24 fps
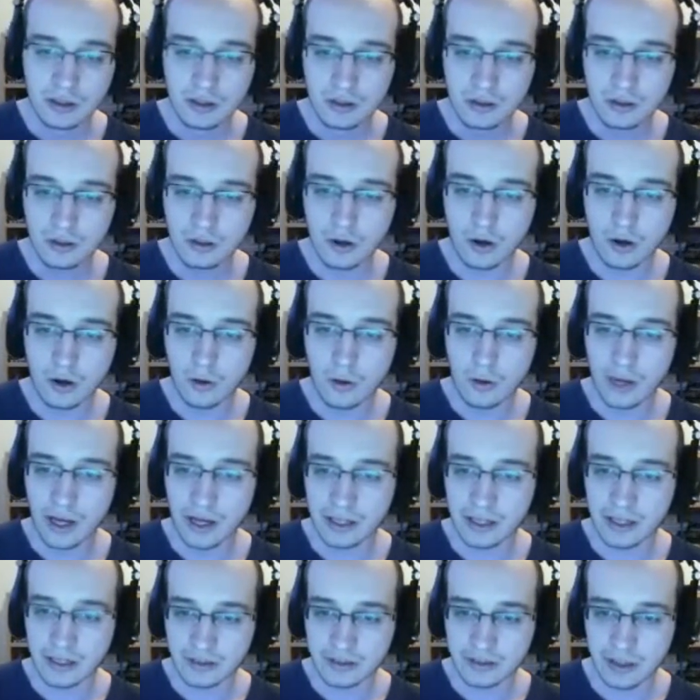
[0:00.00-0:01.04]
go
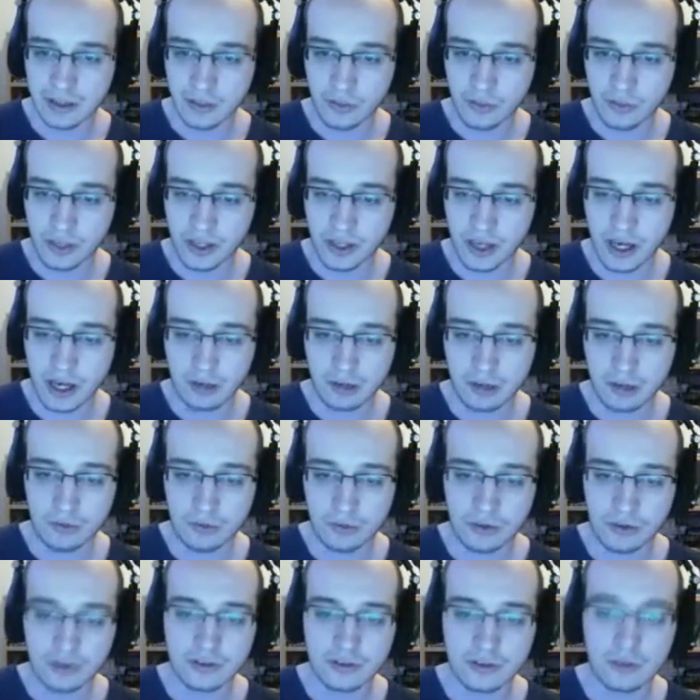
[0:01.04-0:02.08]
and get the hat for
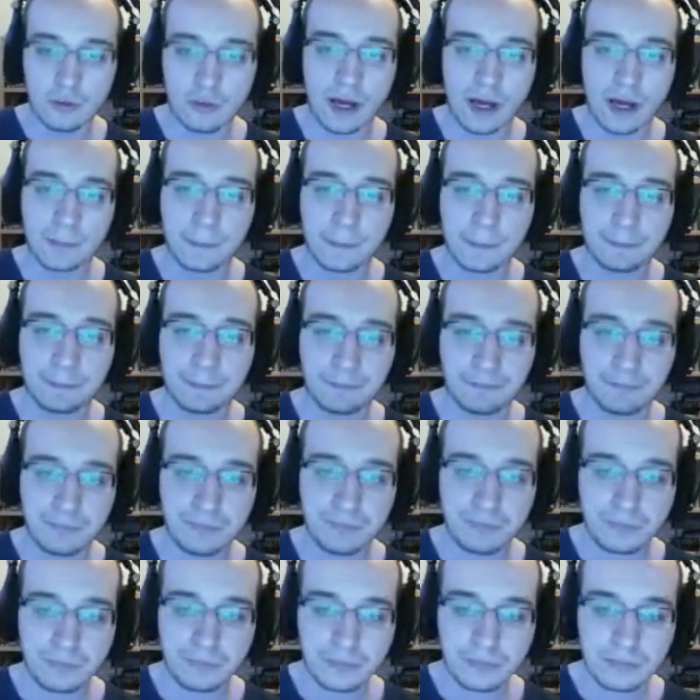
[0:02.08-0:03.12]
the snowman.
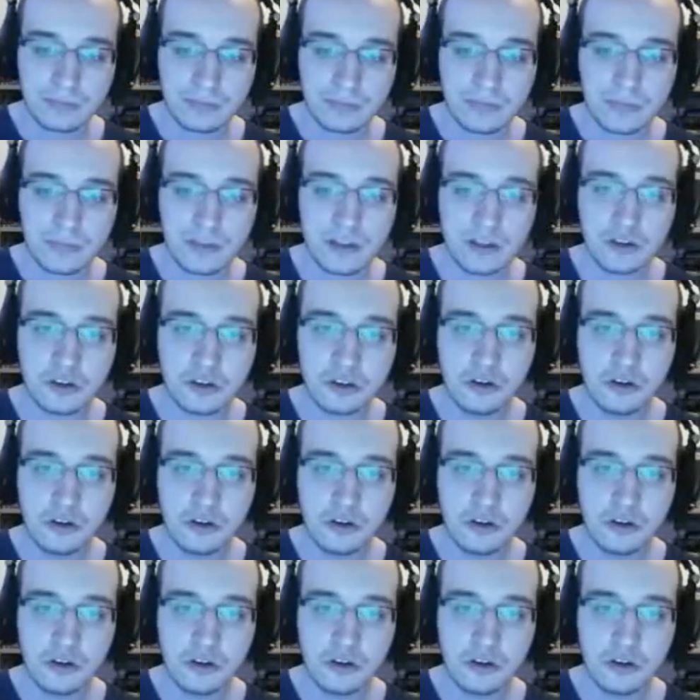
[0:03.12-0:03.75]
So